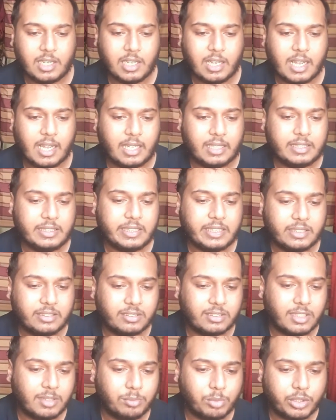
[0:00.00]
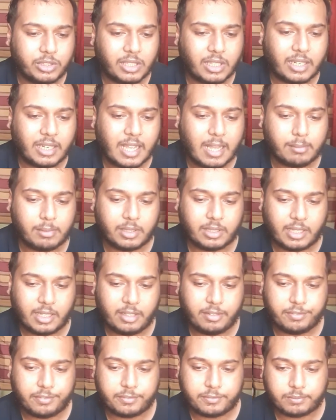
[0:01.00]
and he hits him with a gamma
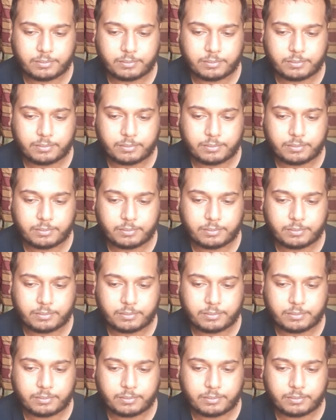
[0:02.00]
knife.